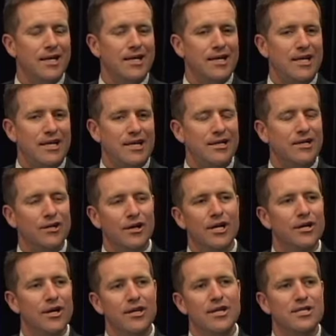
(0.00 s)
you've got
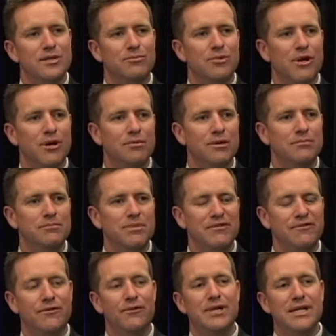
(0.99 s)
to know there's a problem
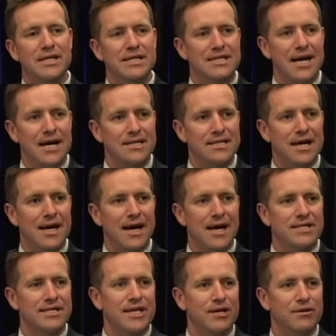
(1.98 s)
before you start to
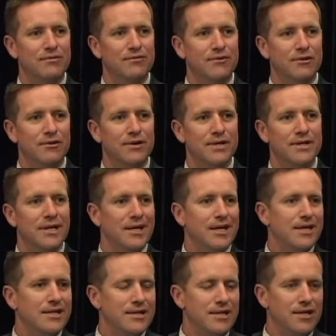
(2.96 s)
ask help for it.
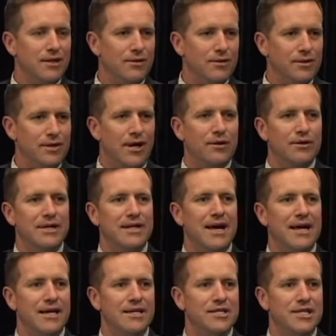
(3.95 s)
The old
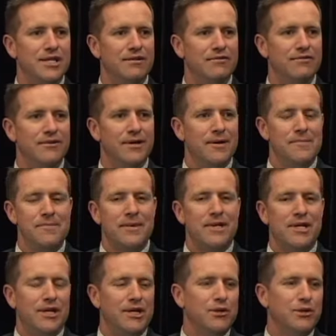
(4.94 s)
analogy of,
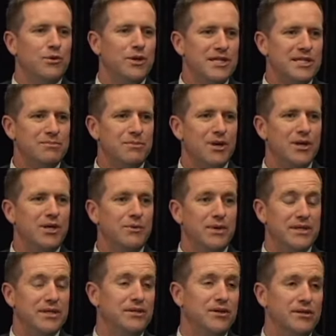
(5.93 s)
you'll quit smoking
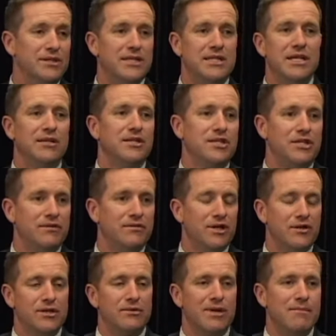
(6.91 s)
when the doctor tells you you've
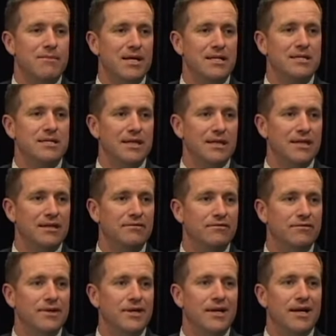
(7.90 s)
got 3 months to
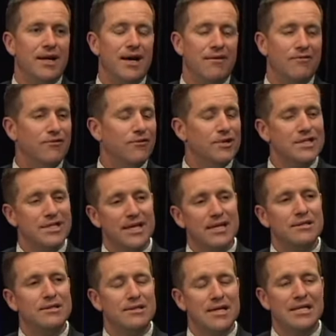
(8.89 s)
live.
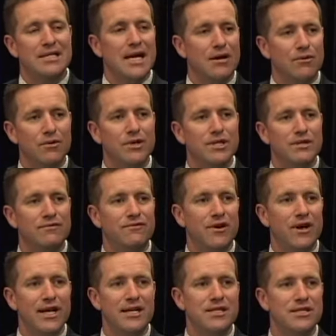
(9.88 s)
Unfortunately, that's how it works in
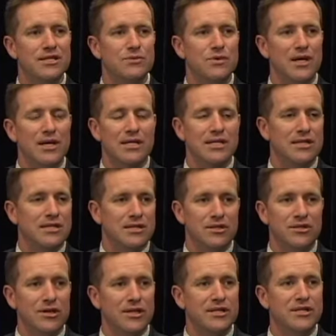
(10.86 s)
finance as well. It's
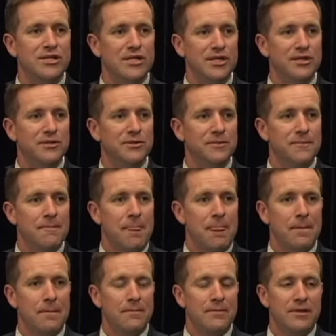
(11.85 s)
not until
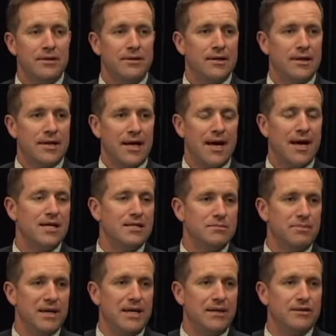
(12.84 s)
the
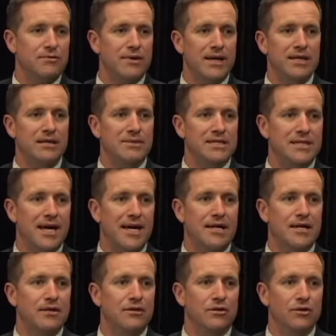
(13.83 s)
car's been threatened to be
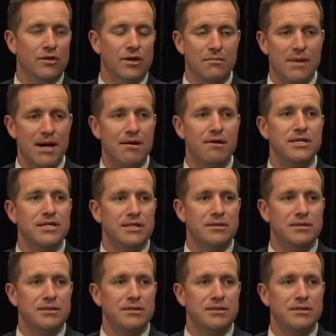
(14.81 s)
taken, or the marriage is